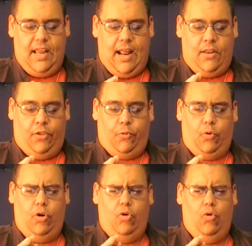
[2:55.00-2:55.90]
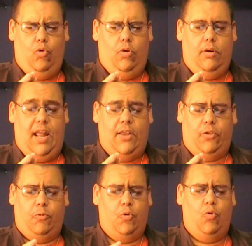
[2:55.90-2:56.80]
and through
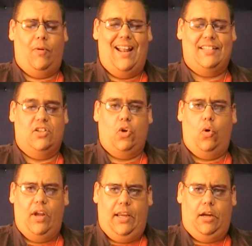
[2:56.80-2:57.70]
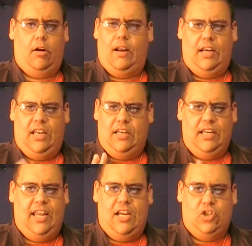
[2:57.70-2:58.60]
Ratatouille are any
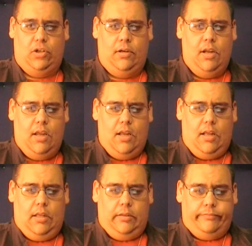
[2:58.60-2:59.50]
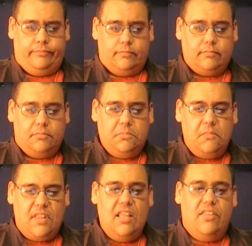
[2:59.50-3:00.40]
indication,
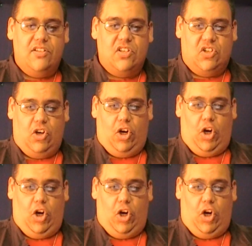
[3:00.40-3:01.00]
this is gonna